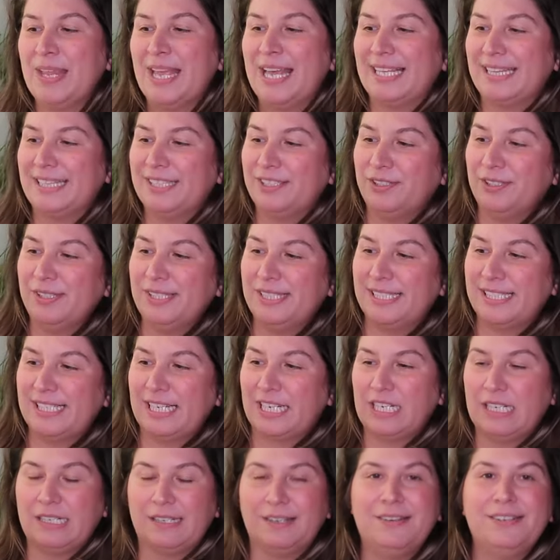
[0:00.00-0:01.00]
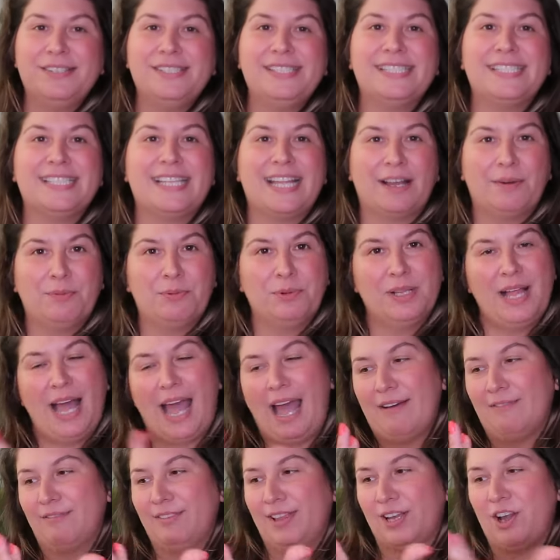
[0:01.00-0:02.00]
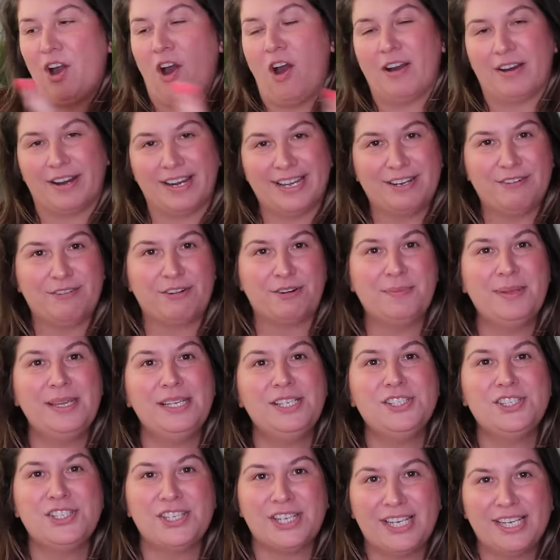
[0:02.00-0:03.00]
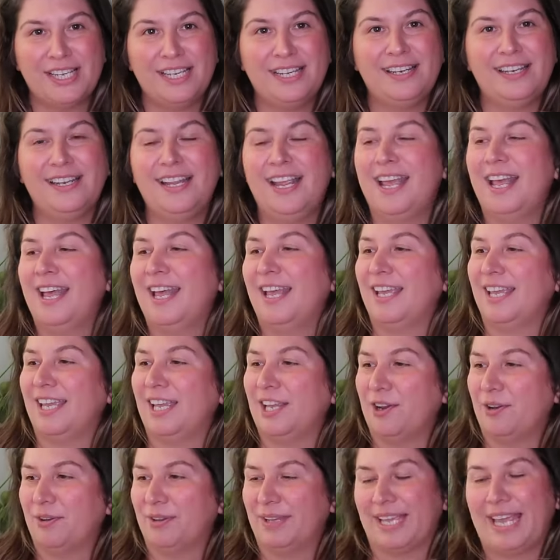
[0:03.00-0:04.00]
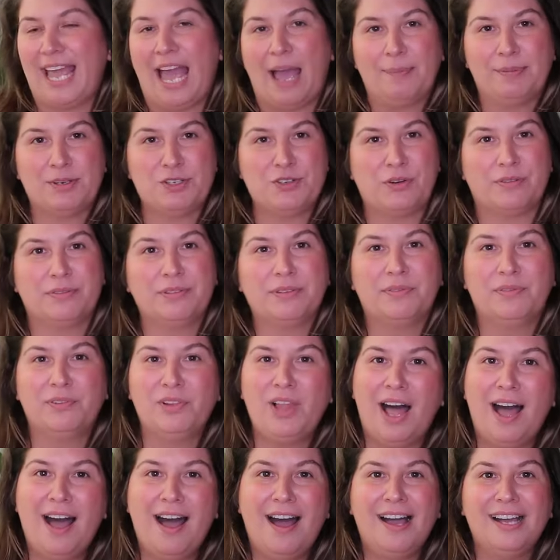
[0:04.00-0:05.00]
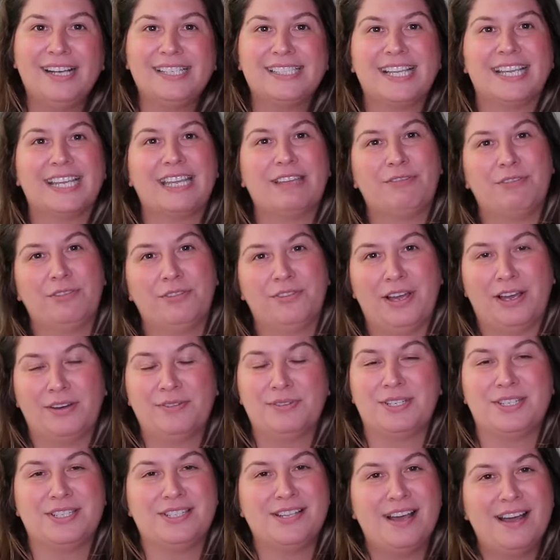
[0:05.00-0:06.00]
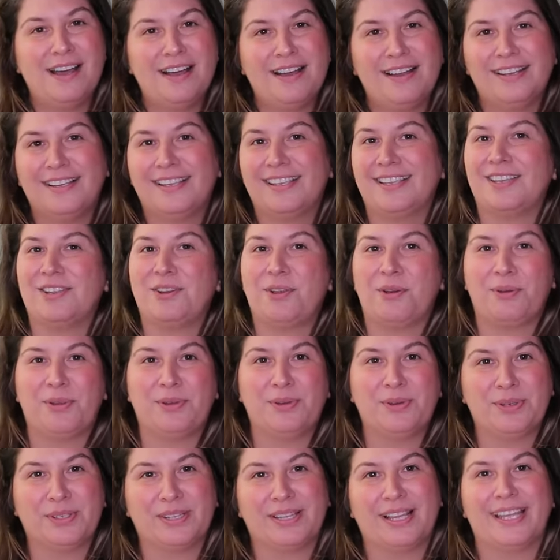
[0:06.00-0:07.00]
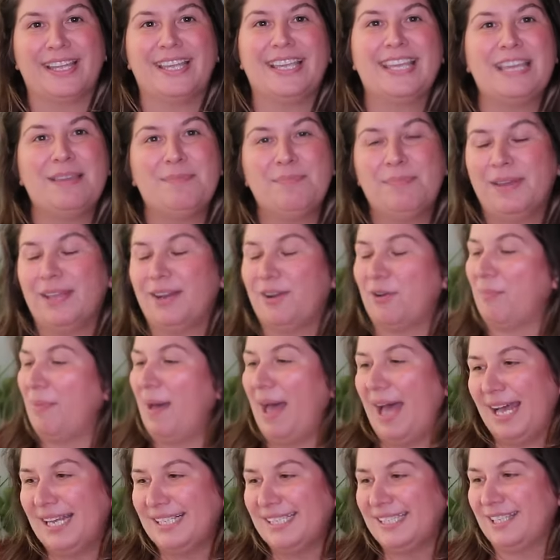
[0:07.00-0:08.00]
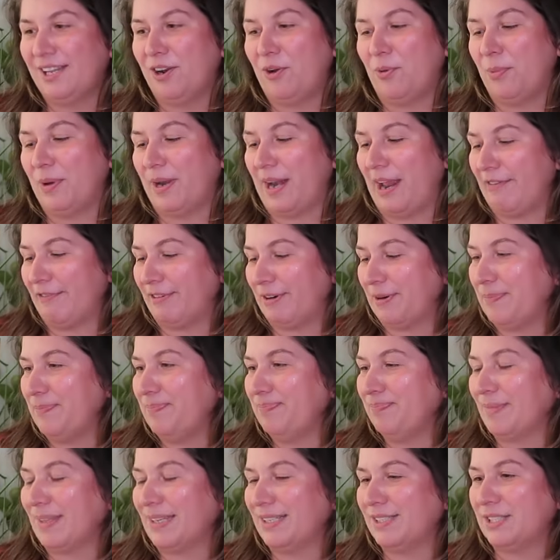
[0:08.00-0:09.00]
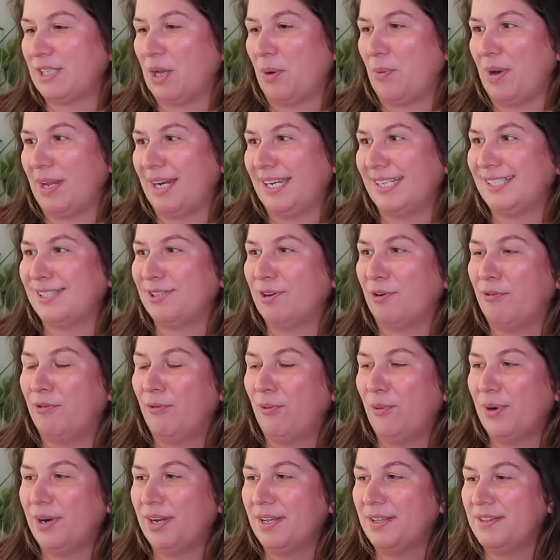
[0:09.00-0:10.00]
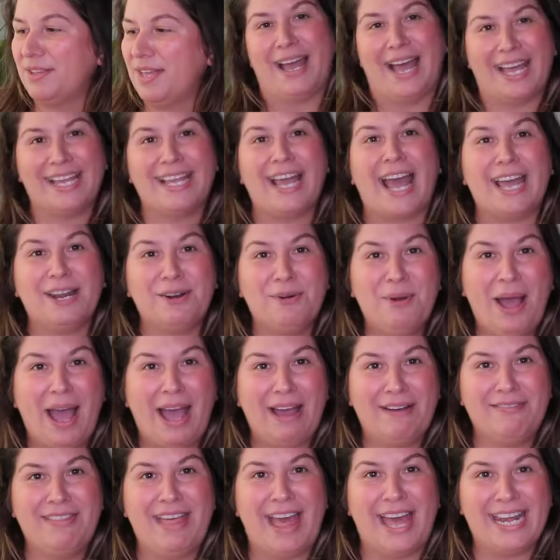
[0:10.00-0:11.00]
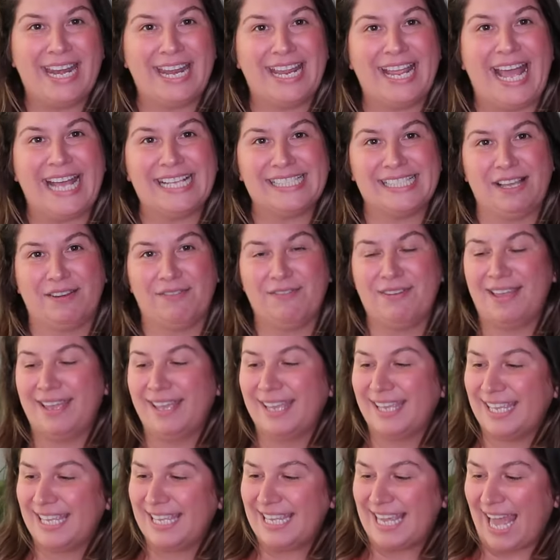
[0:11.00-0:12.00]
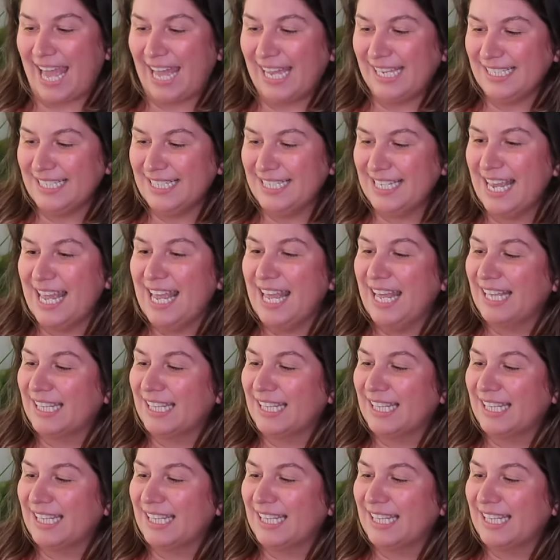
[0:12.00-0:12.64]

little stickers that will have like our information, you know, like happy travel vlogs, like if you found a duck, you know, you could like keep it or pass it or whatever, so on and so forth. I don't have that as of yet.